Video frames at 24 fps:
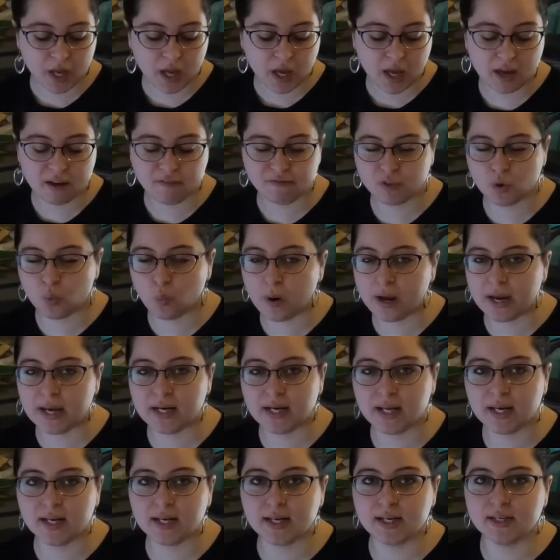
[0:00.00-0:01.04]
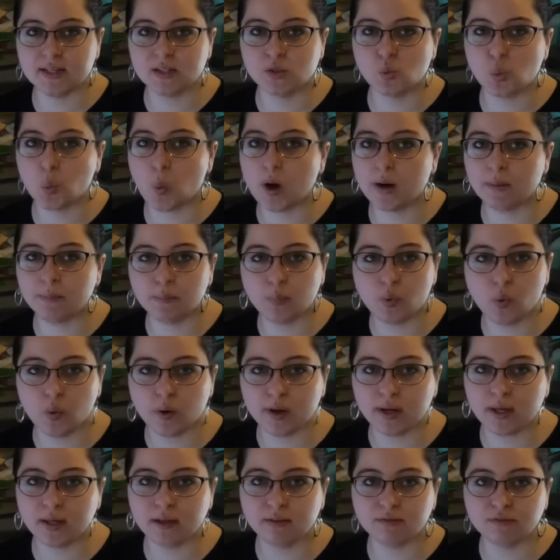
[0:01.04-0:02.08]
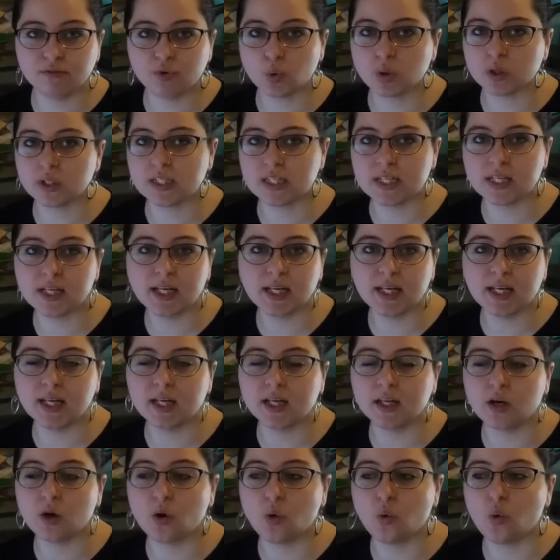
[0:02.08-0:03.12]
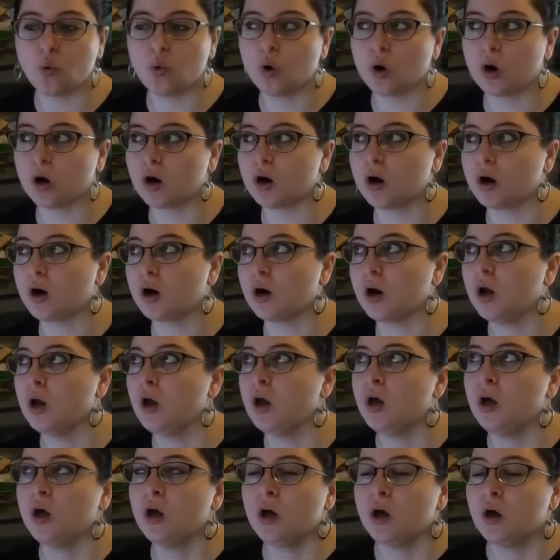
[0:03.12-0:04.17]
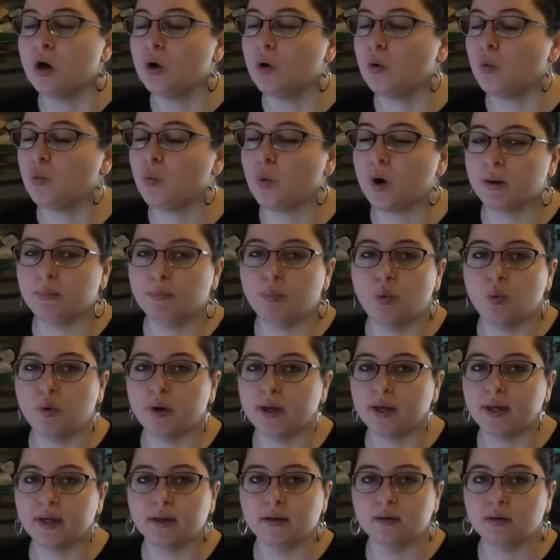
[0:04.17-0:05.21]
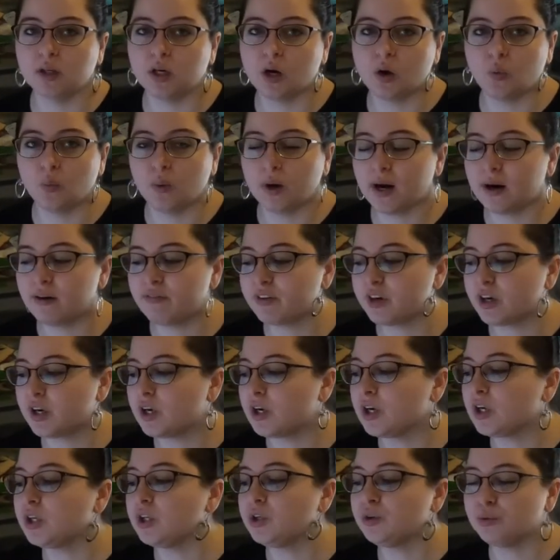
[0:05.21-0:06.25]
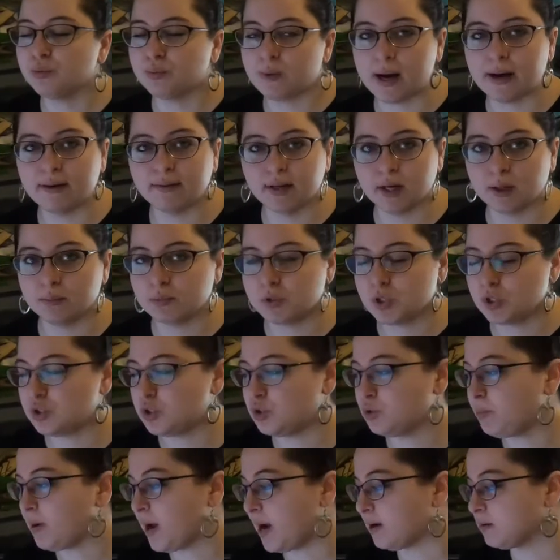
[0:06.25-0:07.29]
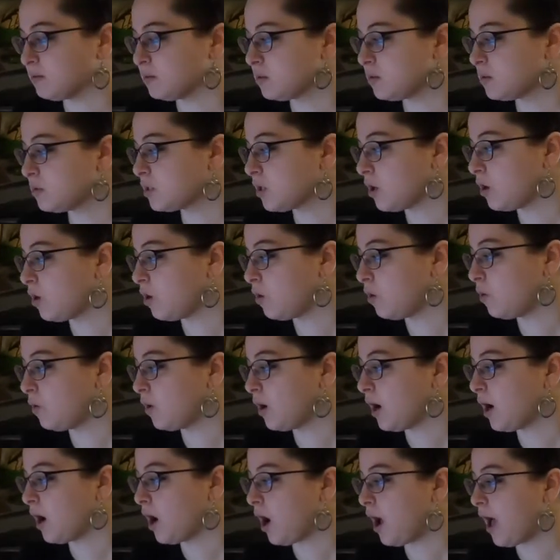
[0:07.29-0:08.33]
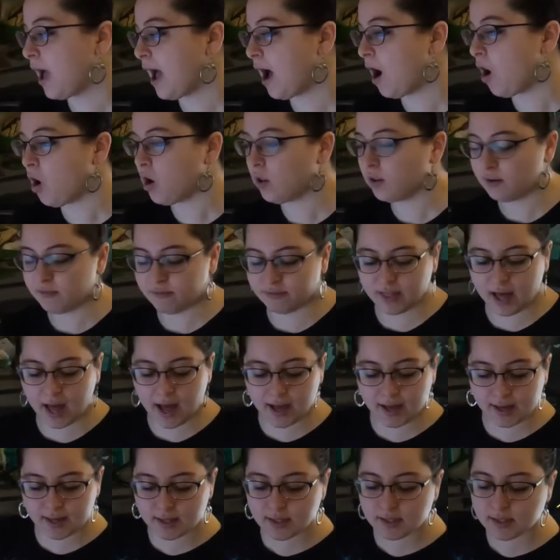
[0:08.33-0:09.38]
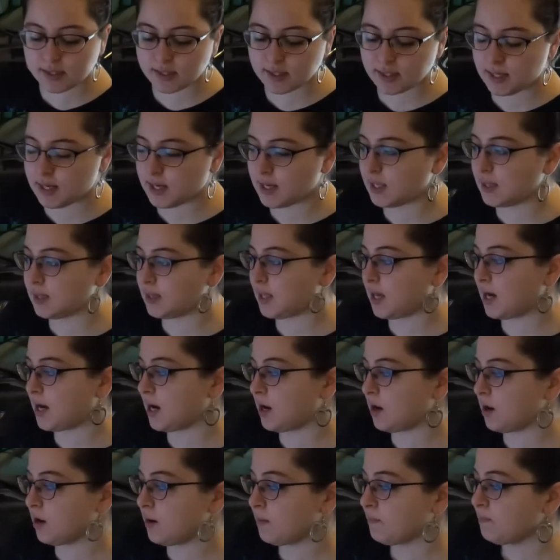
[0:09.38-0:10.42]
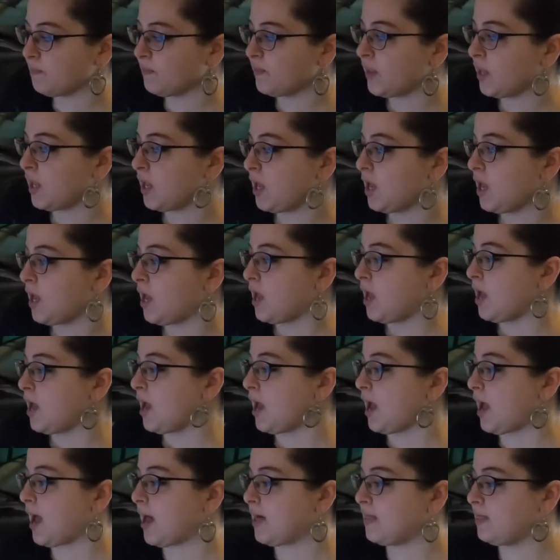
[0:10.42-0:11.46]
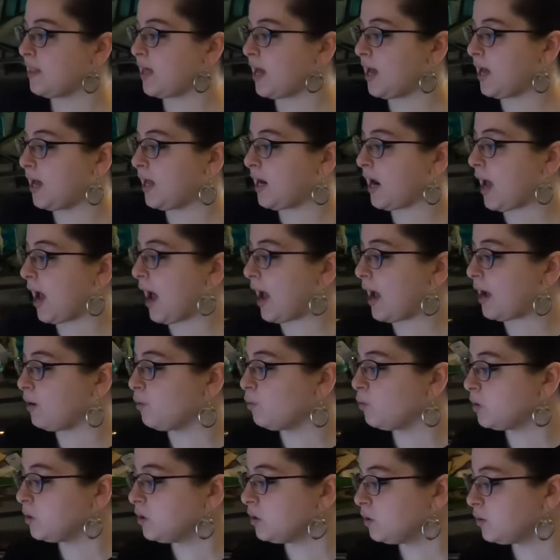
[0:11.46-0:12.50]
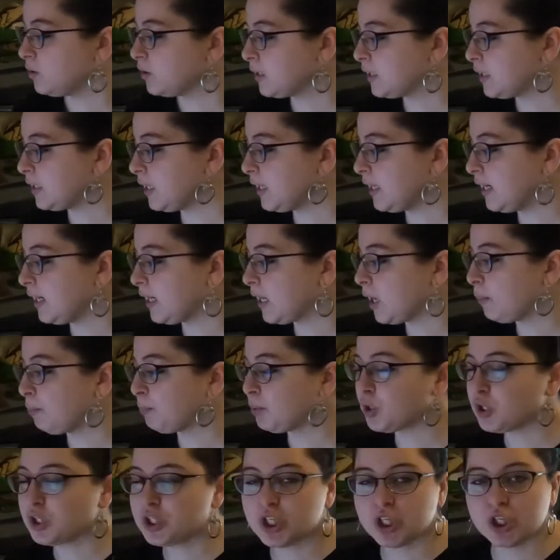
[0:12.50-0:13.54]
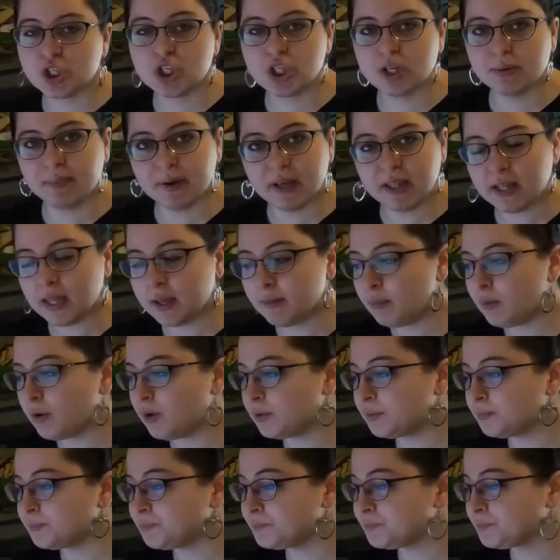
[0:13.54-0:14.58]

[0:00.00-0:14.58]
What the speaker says: If the weight is 1.14 or 1 point, whatever, you round up to 2 pounds. So all of that is in there. And then I will click purchase shipping label.